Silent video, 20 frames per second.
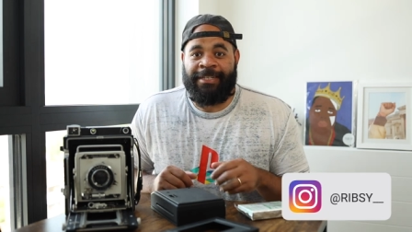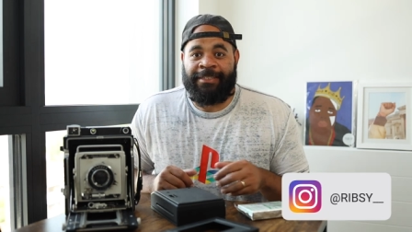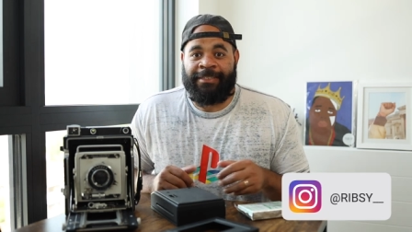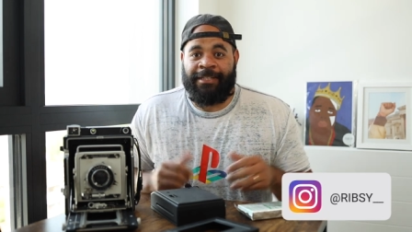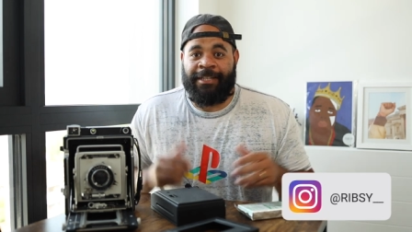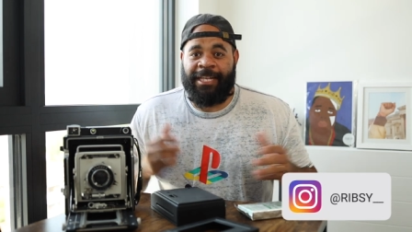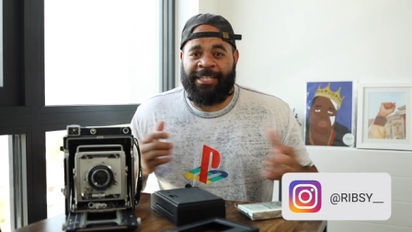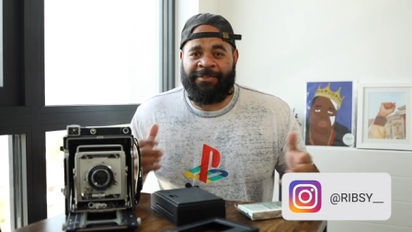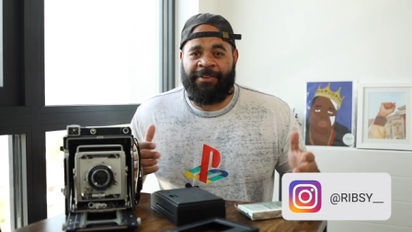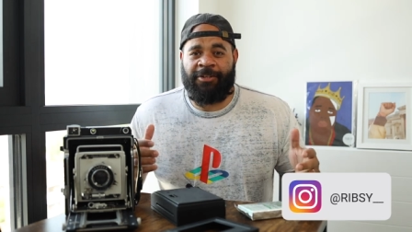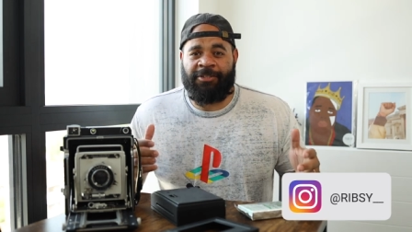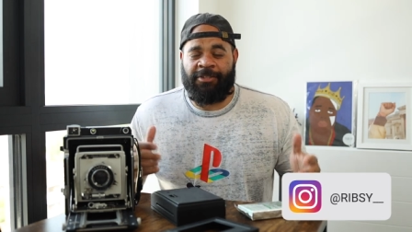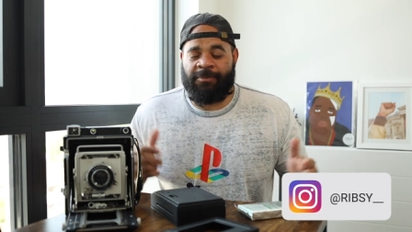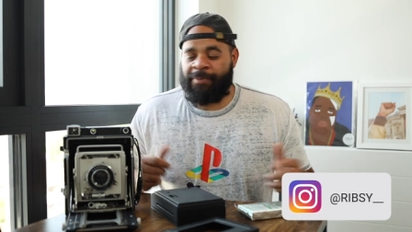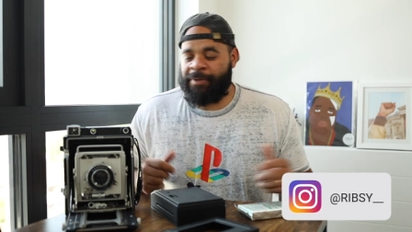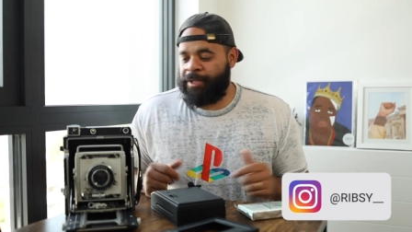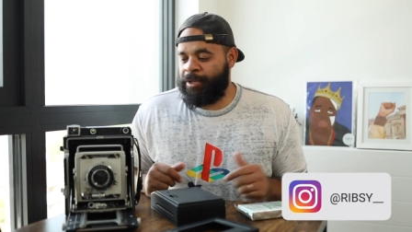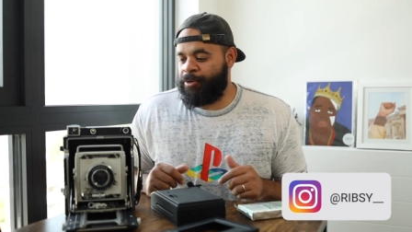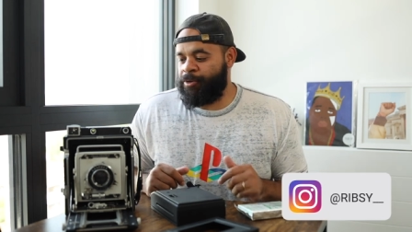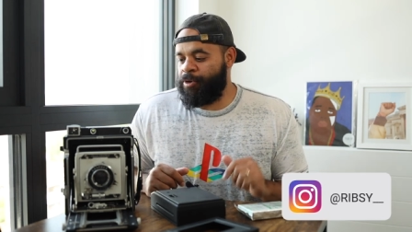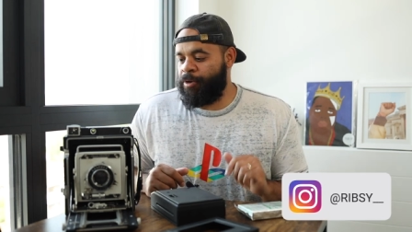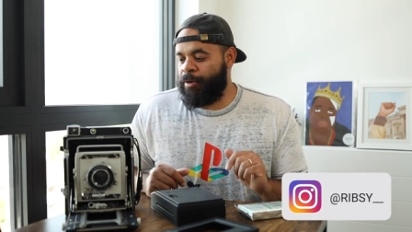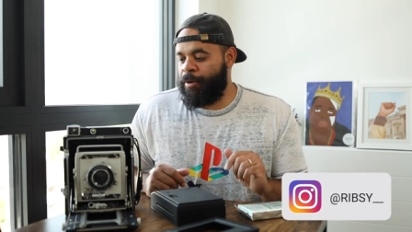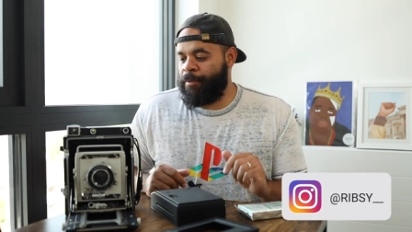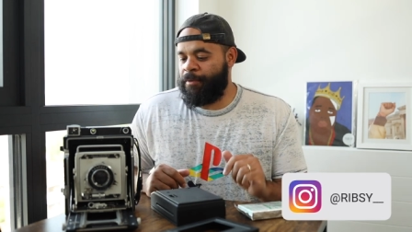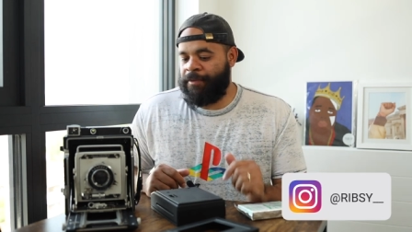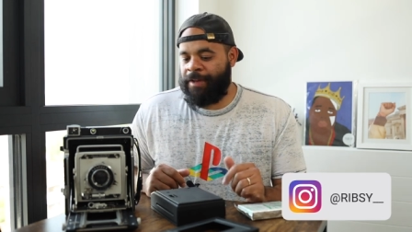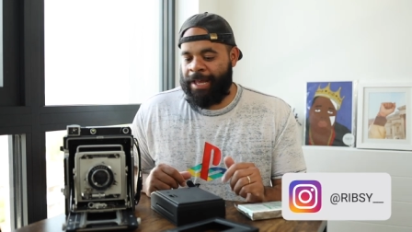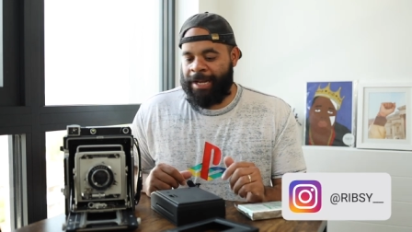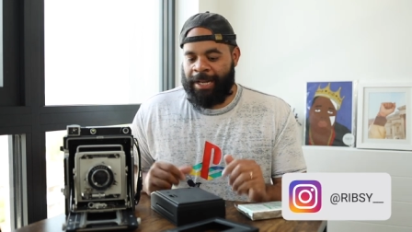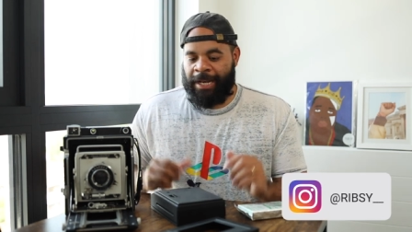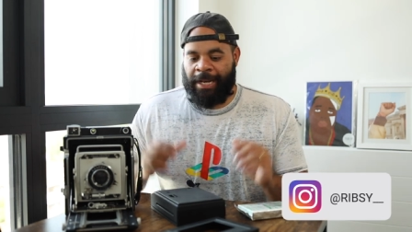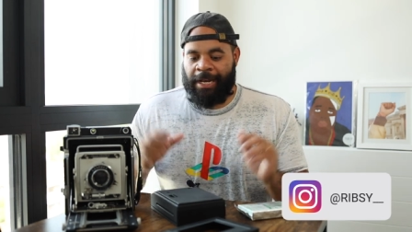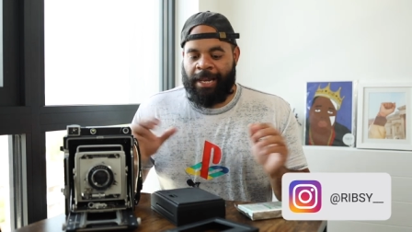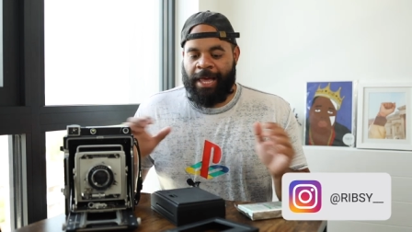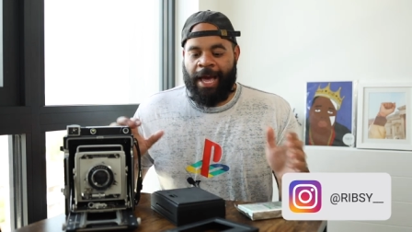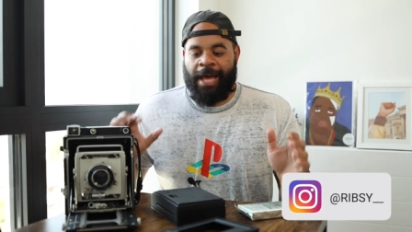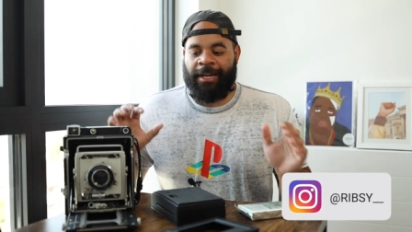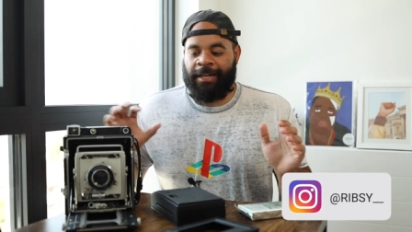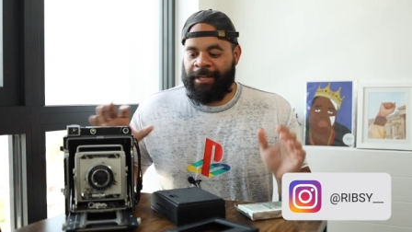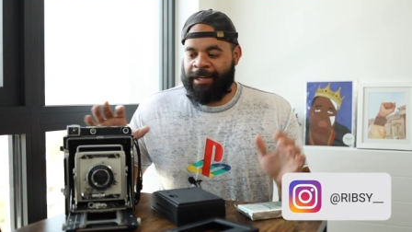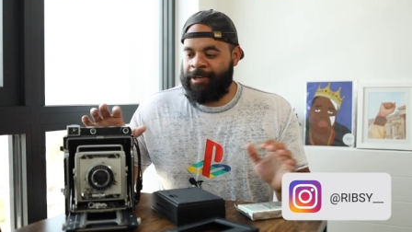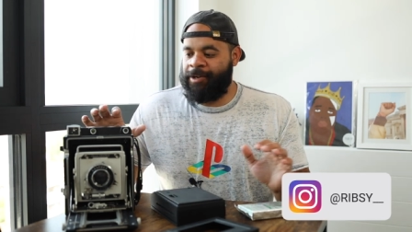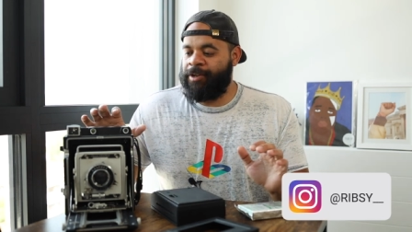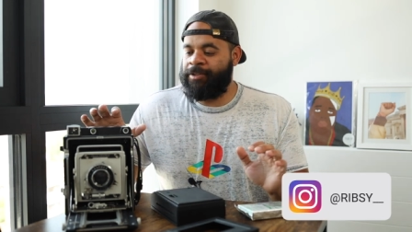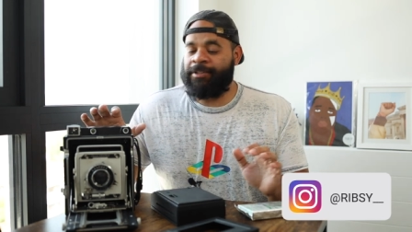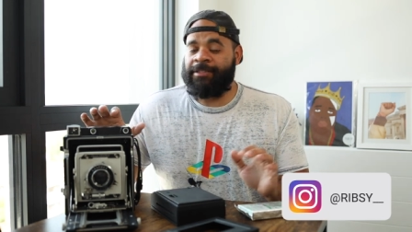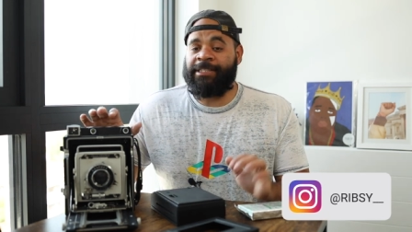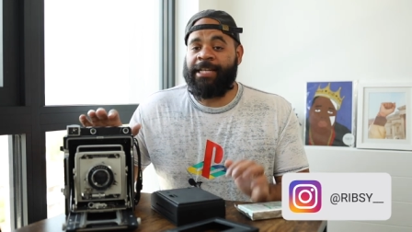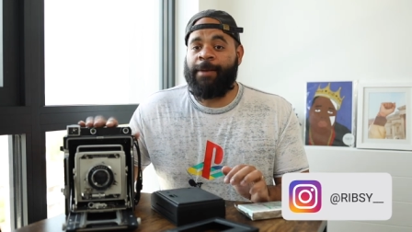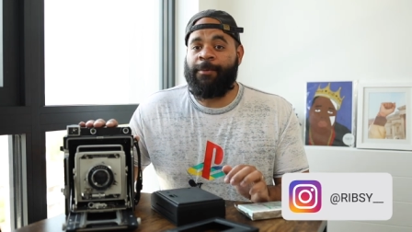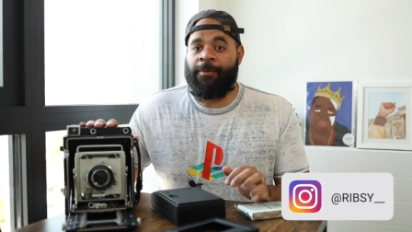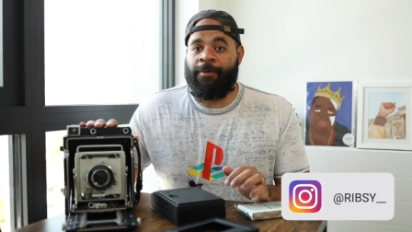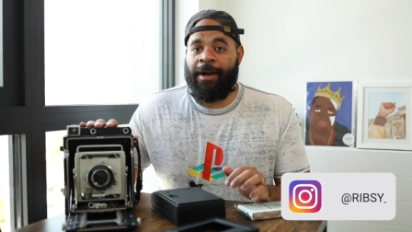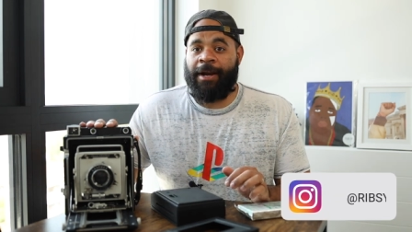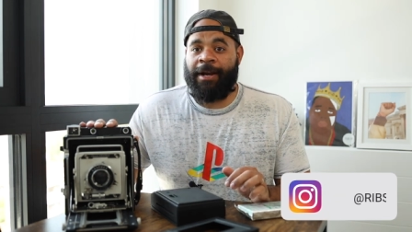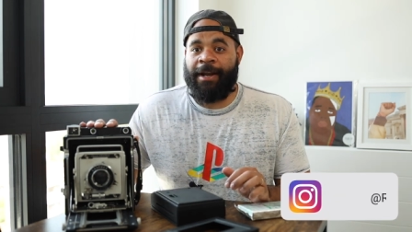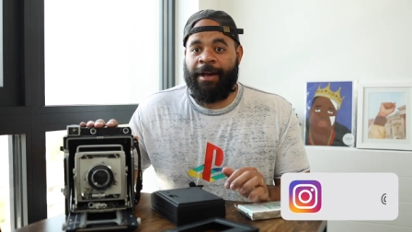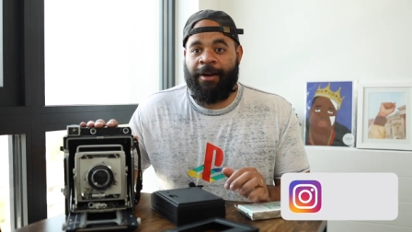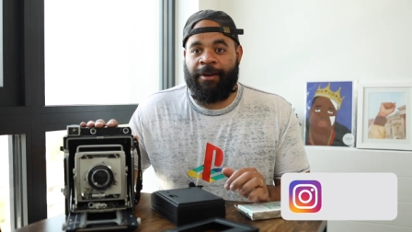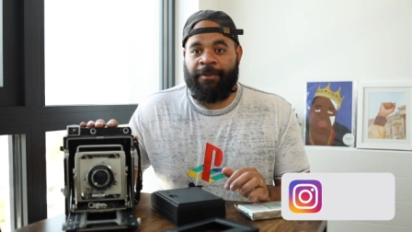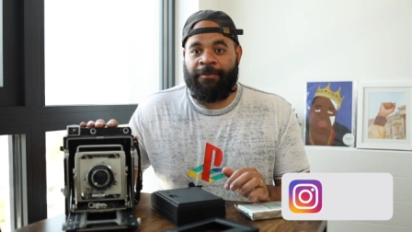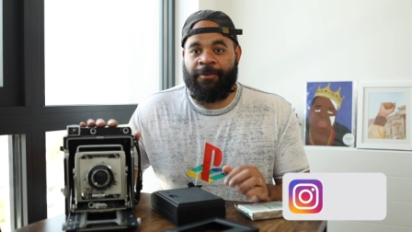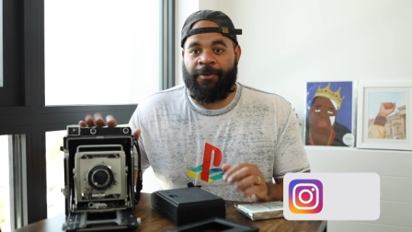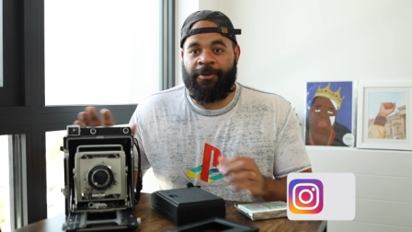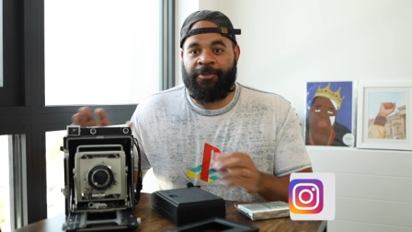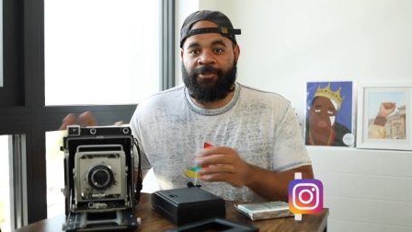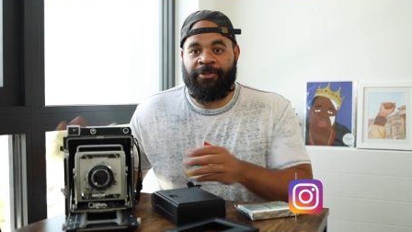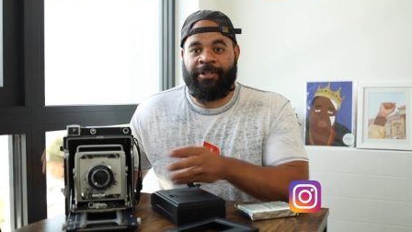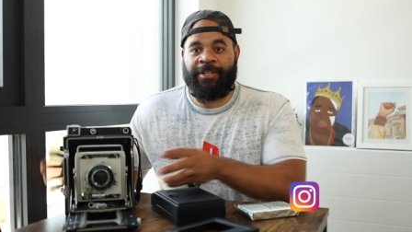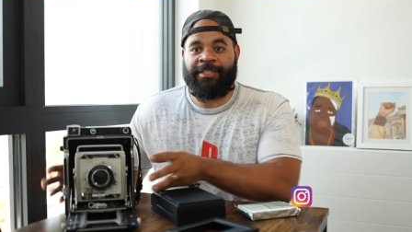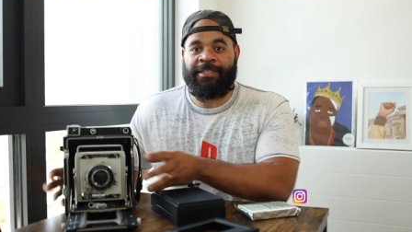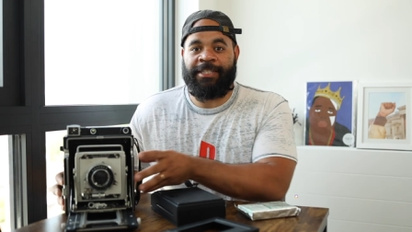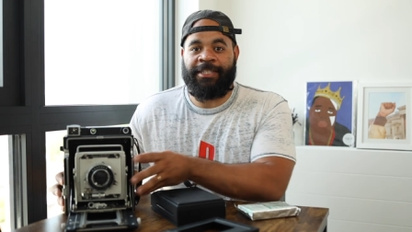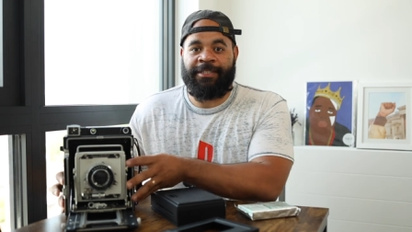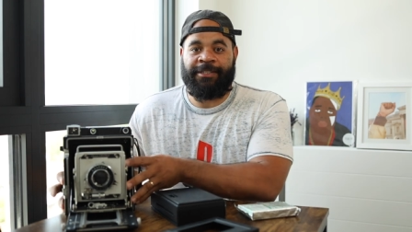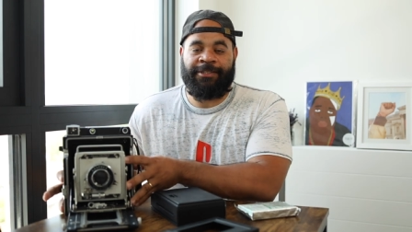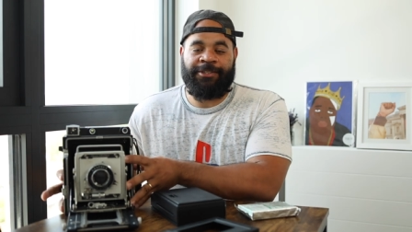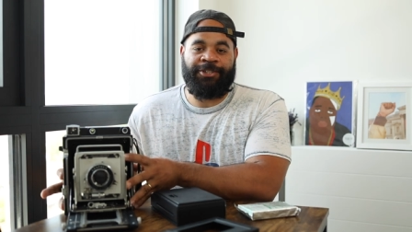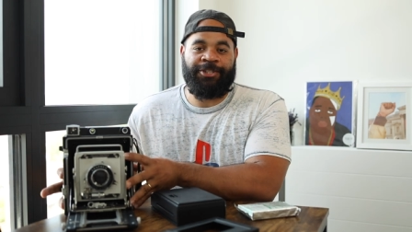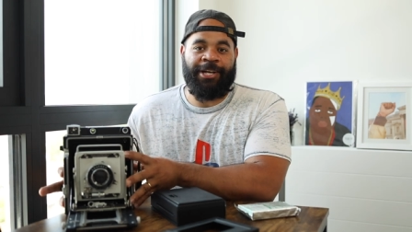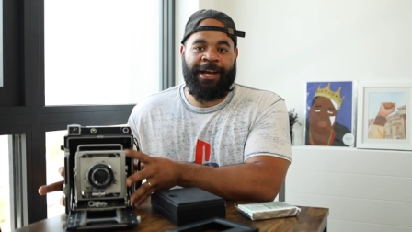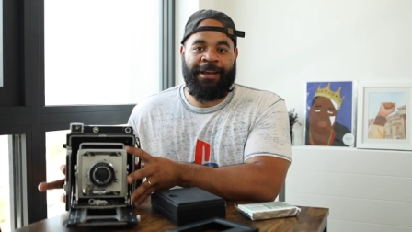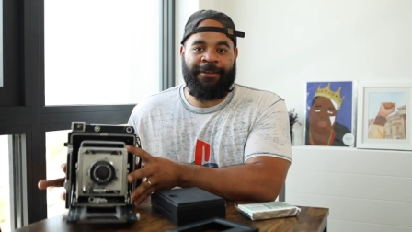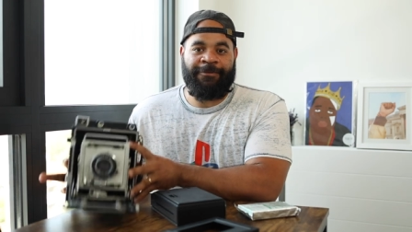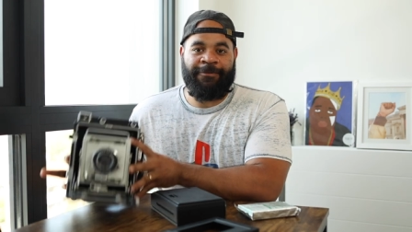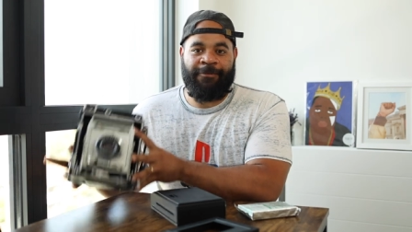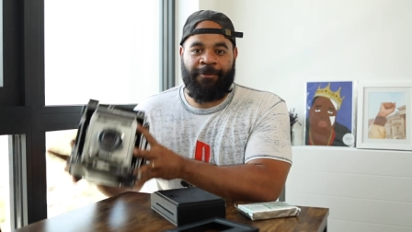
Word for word: Today's video is pretty cool We've got a lot of gear on the table right now and of course you can see this giant